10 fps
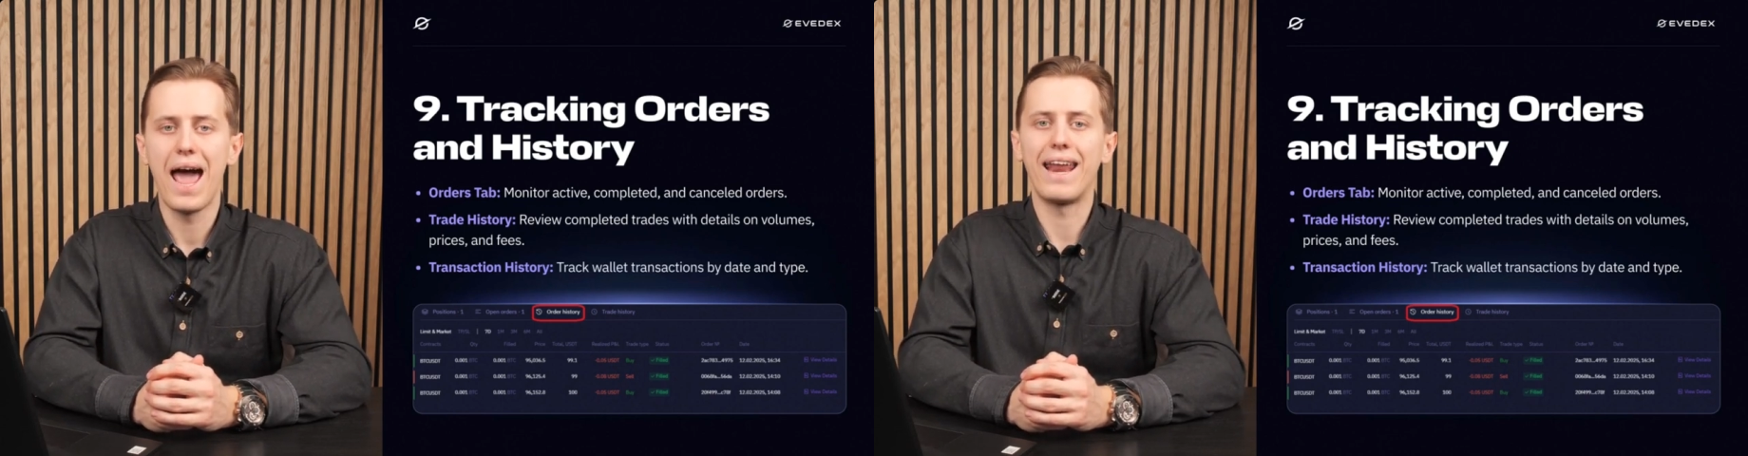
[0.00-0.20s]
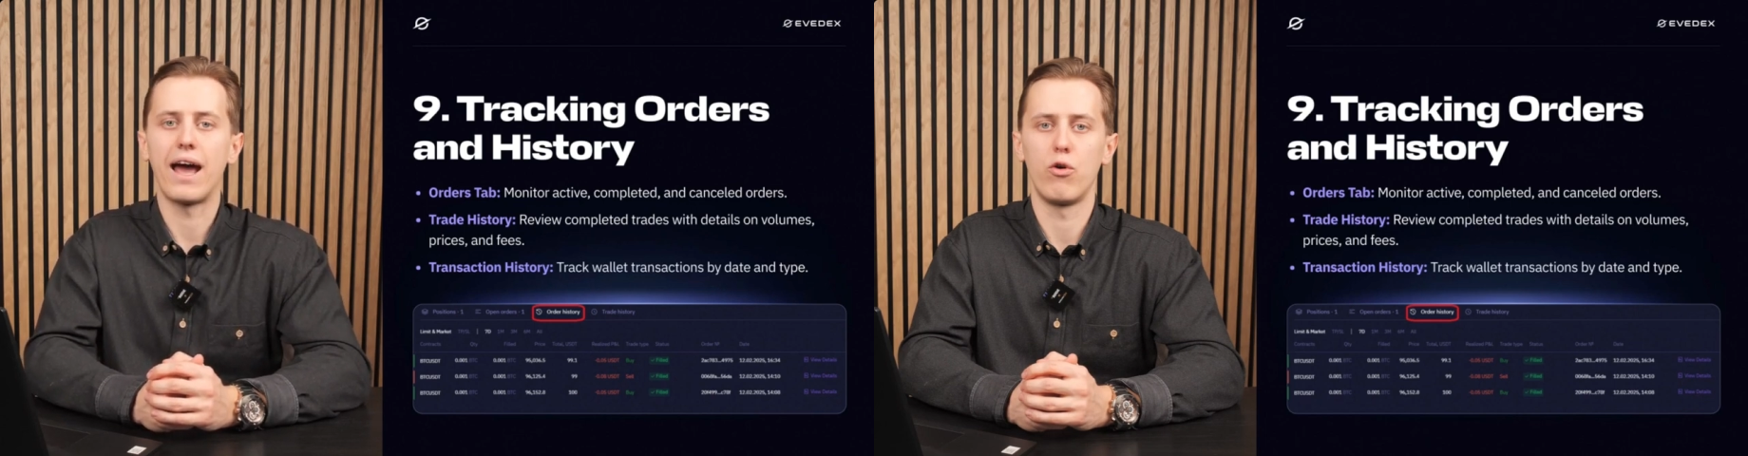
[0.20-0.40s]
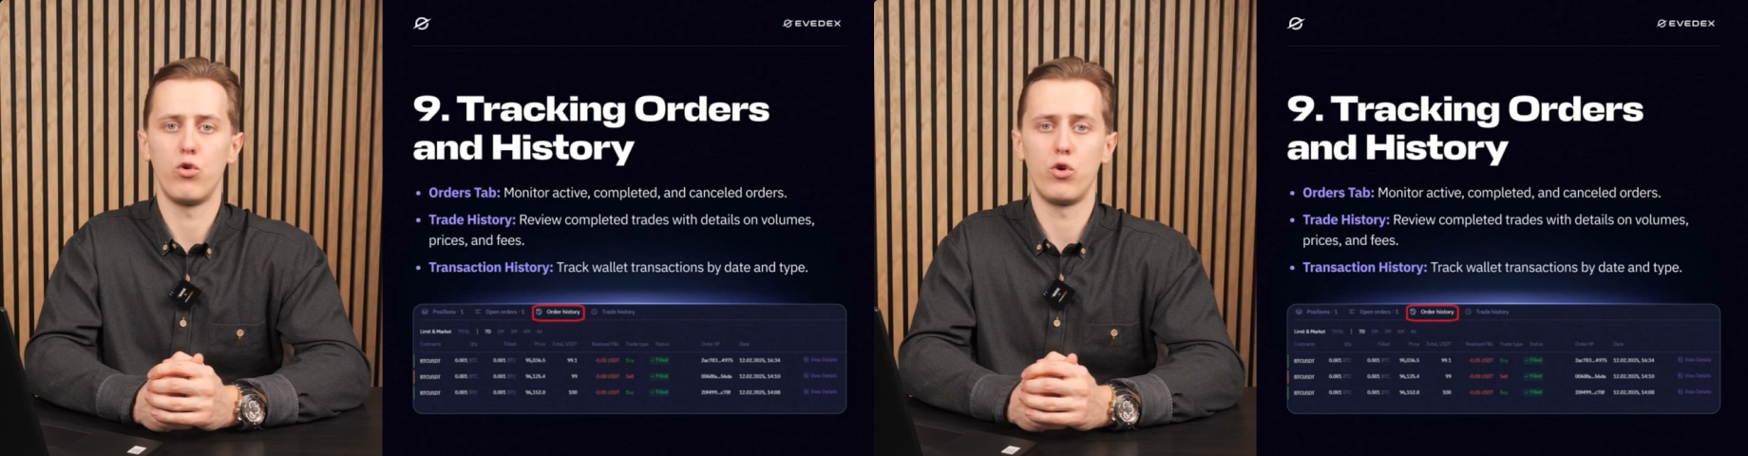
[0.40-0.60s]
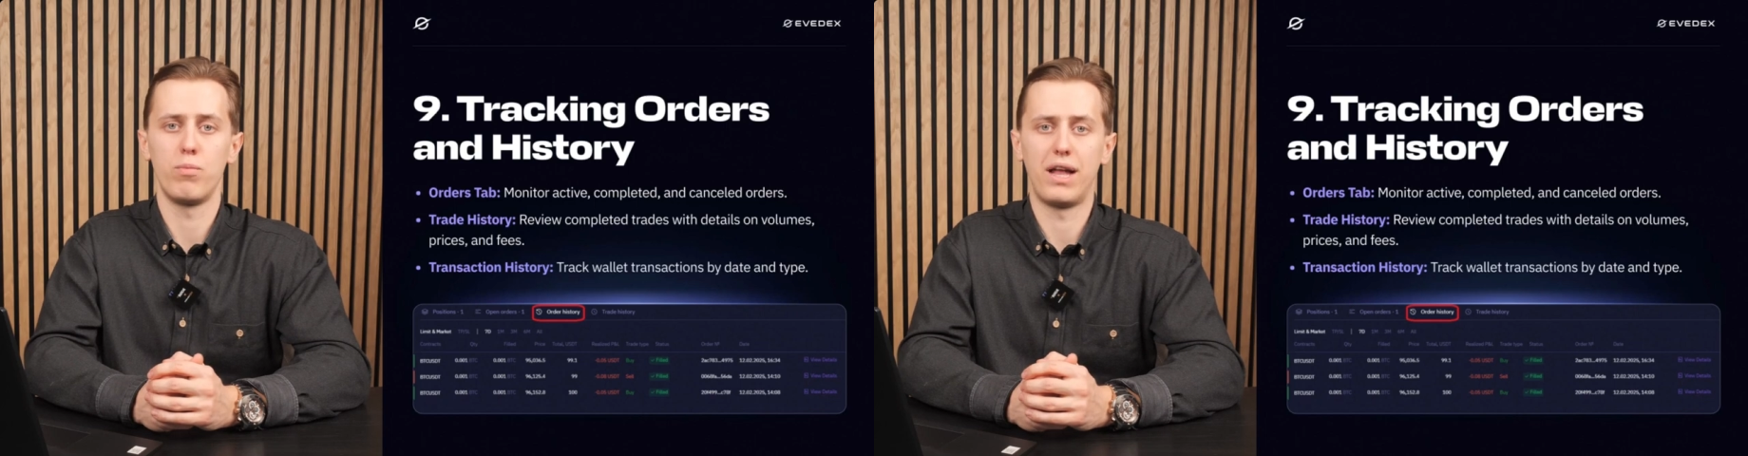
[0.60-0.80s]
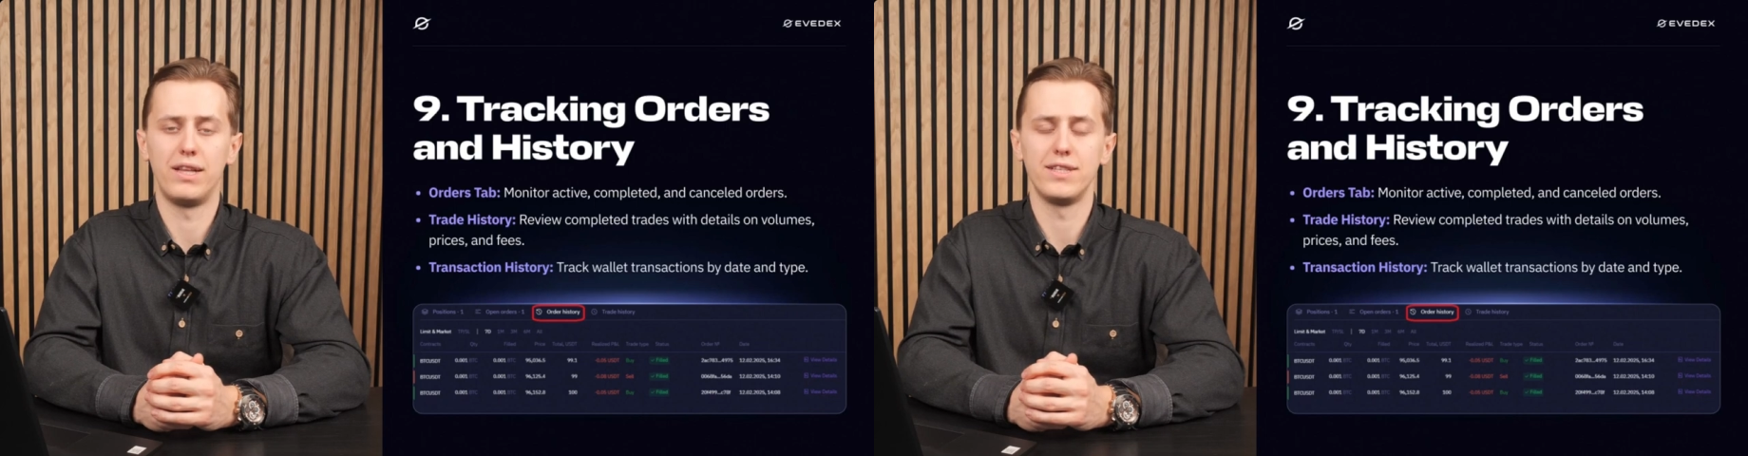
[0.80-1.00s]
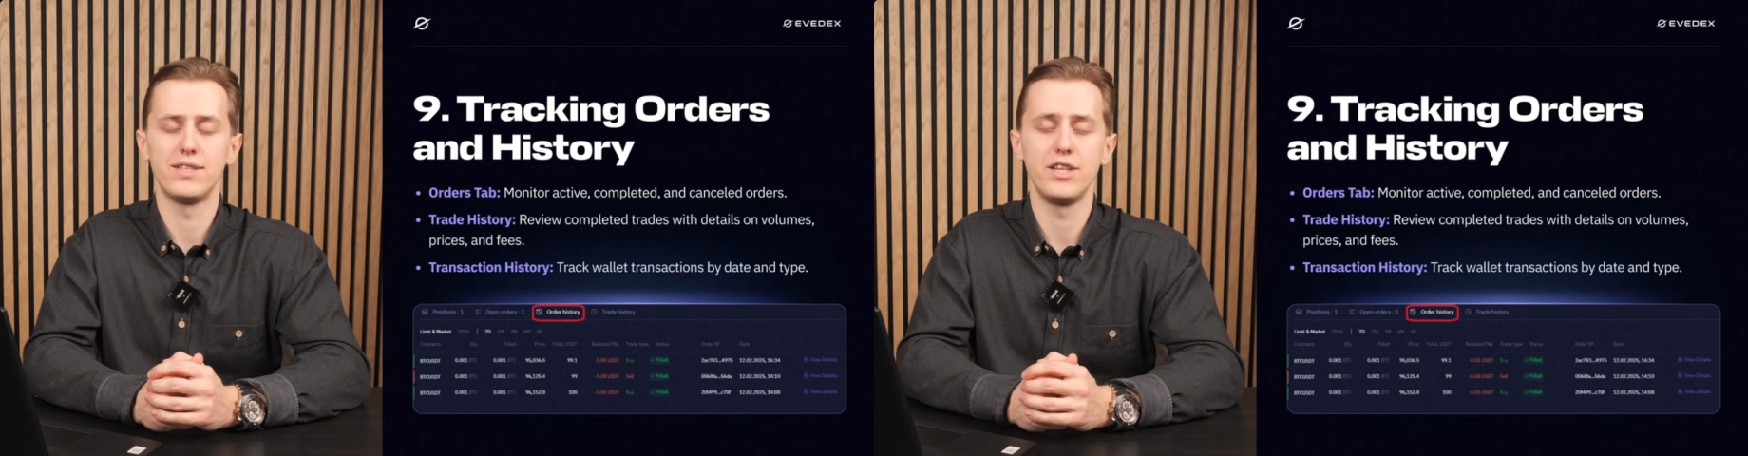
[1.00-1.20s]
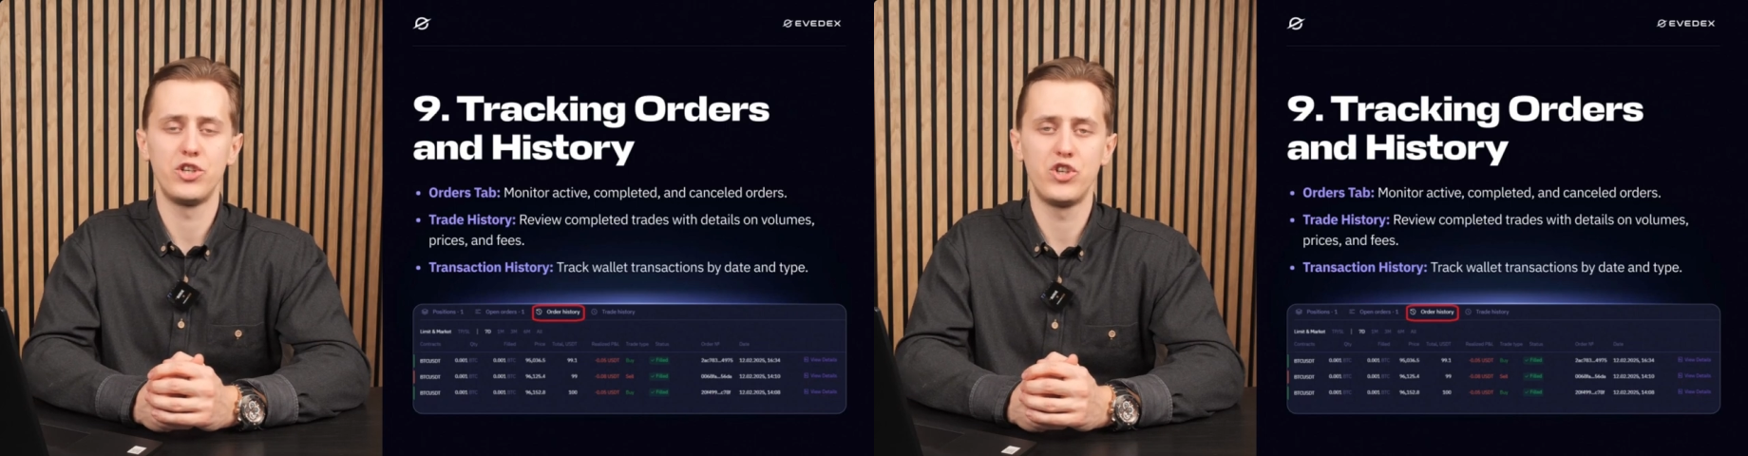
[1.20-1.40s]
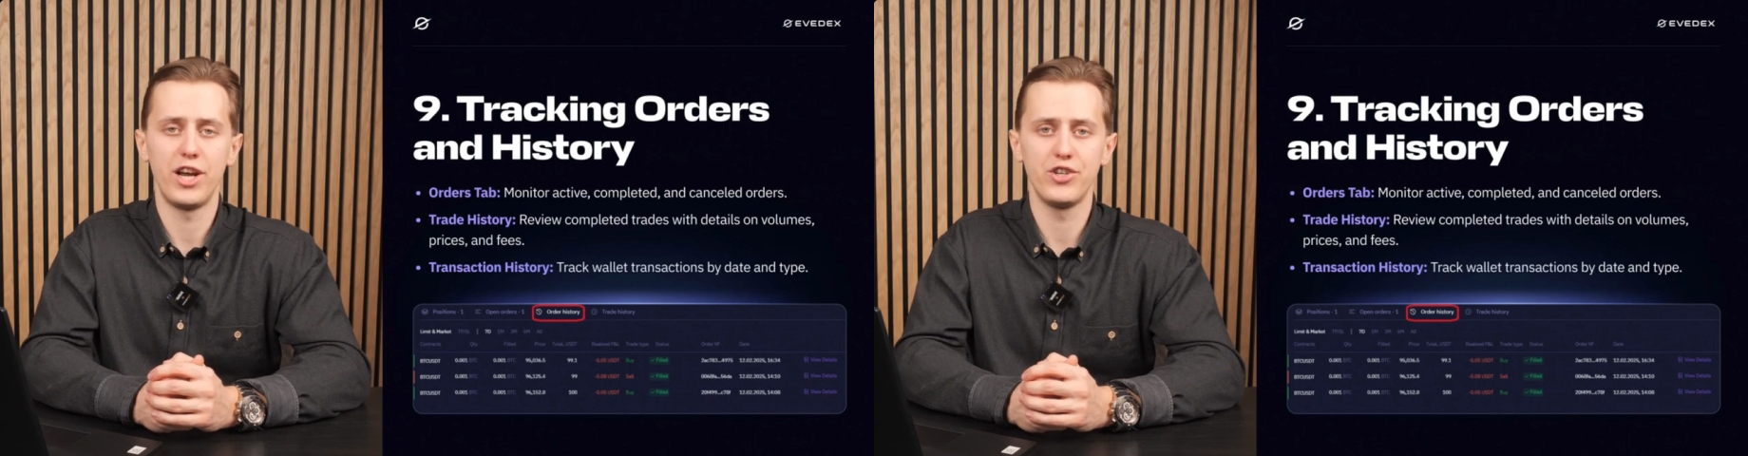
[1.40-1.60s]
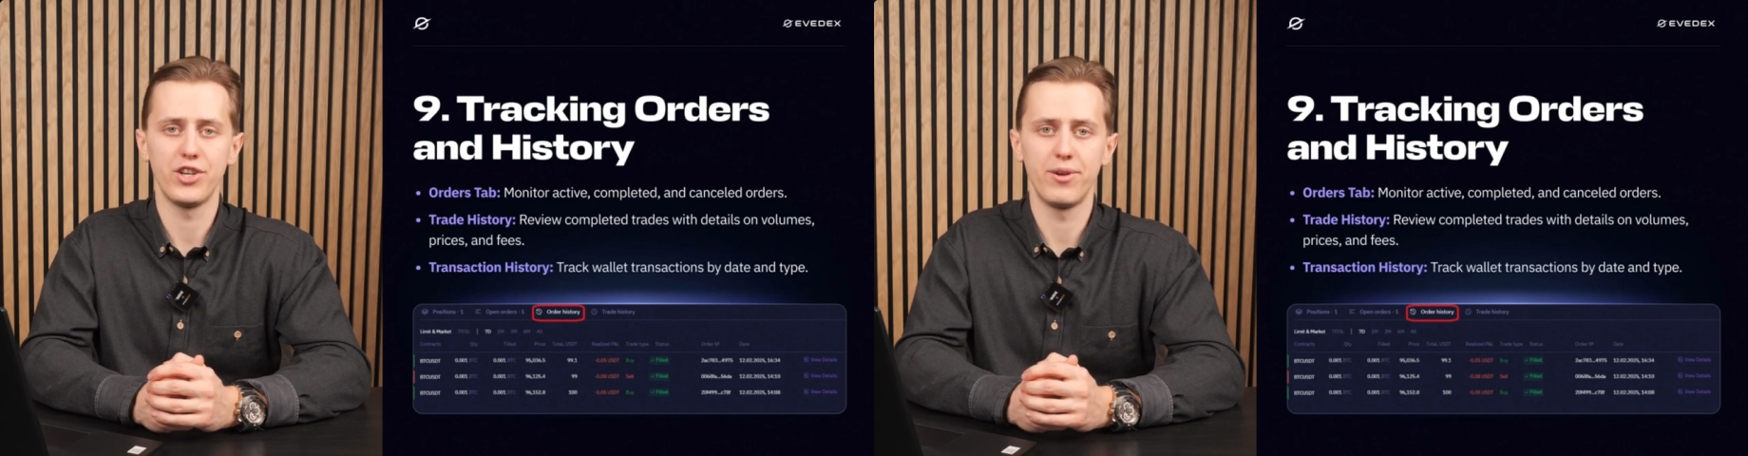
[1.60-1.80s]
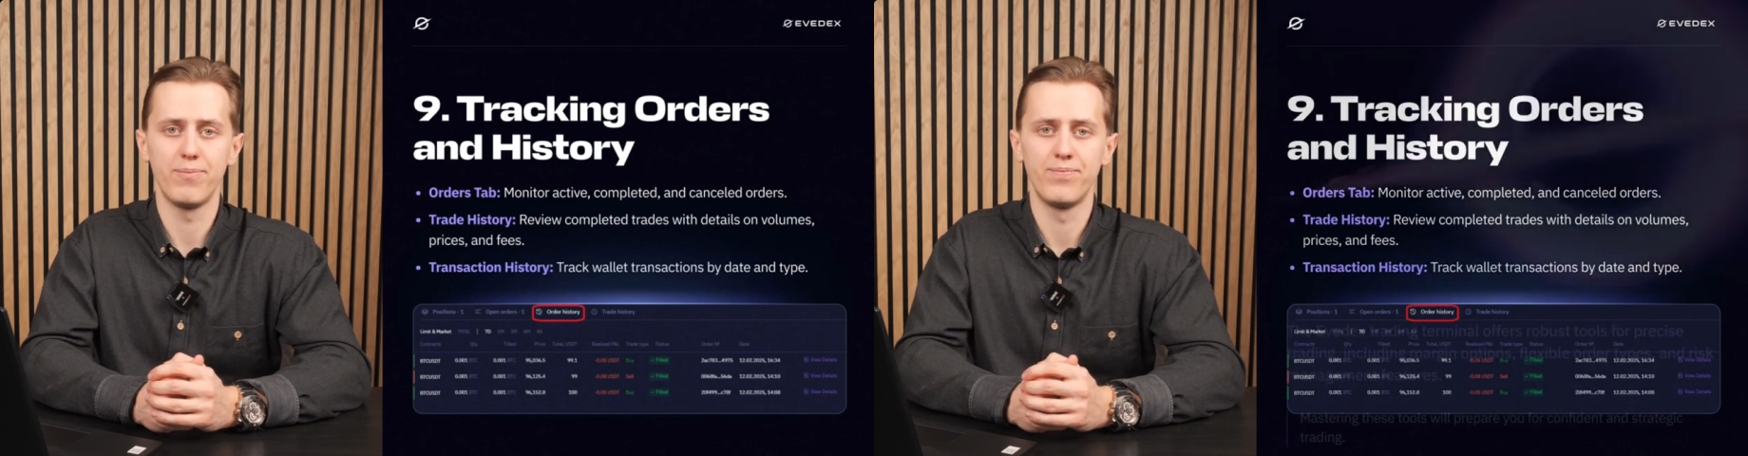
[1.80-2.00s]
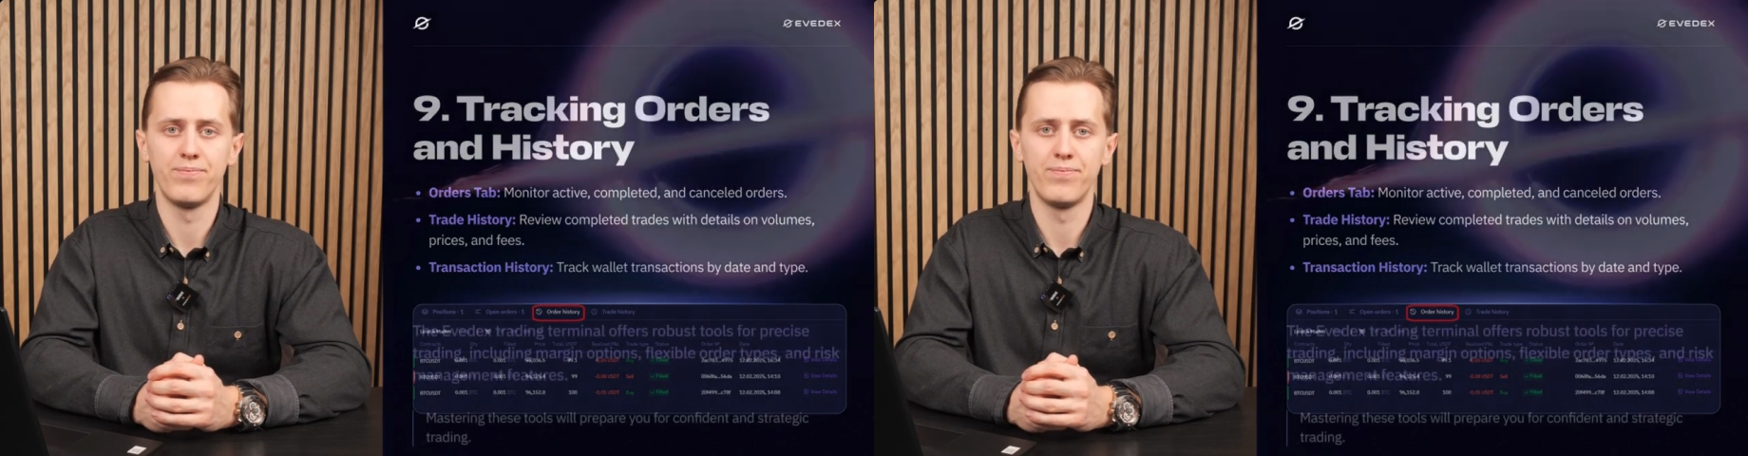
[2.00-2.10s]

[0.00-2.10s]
and how your balance is changing.